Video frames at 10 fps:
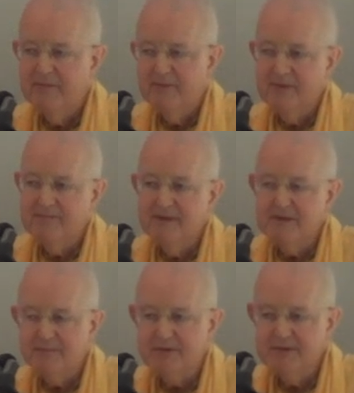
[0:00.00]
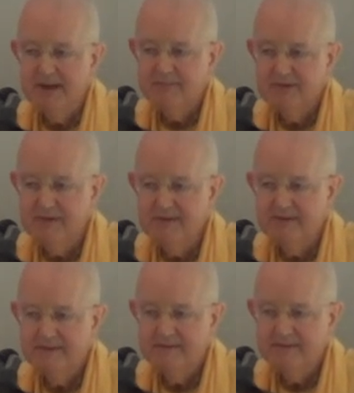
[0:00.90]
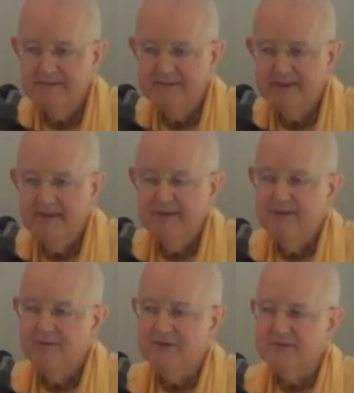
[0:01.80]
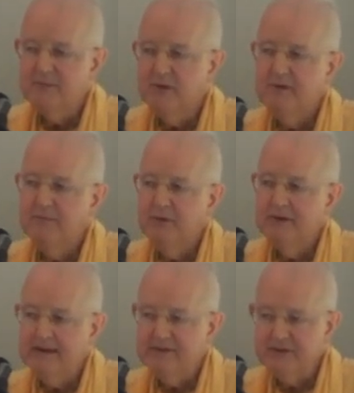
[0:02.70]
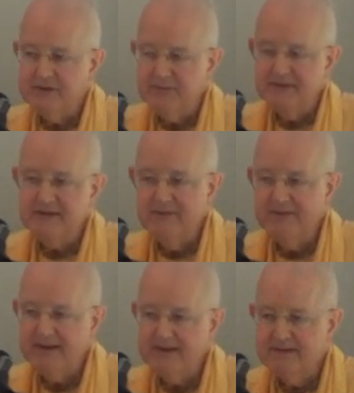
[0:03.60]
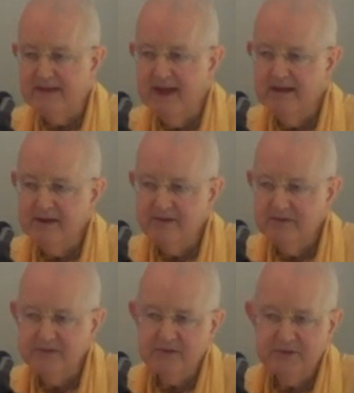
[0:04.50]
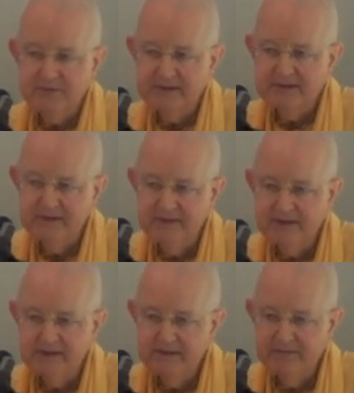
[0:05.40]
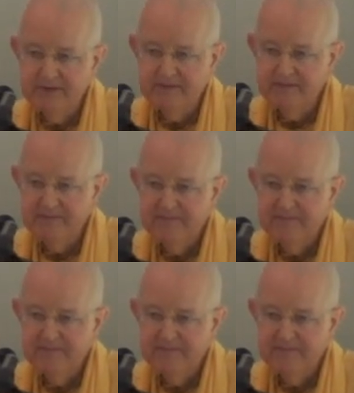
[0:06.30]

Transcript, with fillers: the misperception, what's more important, you know, the specifics, the anecdotal specifics of the